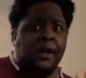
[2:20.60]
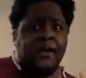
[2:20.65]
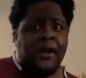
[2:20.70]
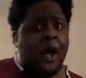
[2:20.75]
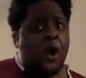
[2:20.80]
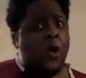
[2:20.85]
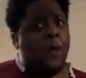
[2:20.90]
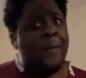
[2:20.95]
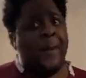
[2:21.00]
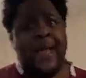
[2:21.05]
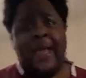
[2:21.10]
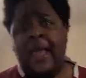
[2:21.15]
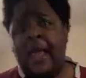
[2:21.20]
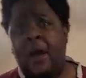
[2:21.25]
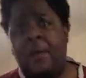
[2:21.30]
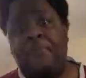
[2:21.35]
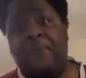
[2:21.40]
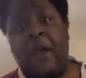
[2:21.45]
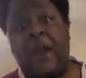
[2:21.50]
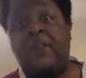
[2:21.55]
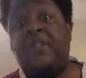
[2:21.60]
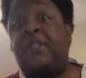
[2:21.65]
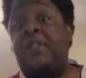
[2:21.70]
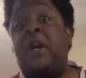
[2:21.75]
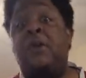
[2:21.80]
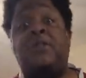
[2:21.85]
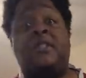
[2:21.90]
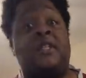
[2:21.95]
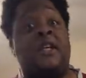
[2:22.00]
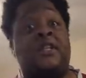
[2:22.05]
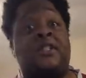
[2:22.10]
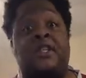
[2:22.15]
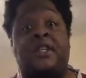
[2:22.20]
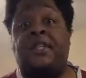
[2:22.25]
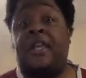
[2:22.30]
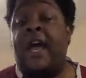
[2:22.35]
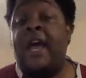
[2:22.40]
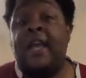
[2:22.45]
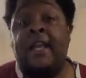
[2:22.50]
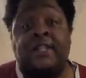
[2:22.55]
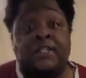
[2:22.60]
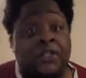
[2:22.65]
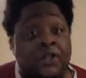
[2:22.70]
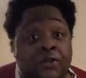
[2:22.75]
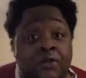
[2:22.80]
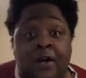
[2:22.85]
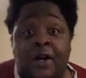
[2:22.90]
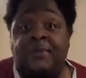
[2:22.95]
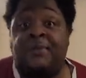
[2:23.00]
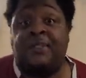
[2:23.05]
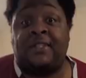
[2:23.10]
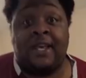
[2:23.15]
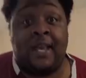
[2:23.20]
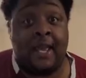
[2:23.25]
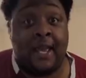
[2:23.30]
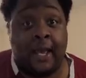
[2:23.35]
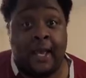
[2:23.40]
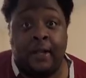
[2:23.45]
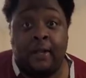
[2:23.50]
No, ma'am. There's no such a thing as too upset.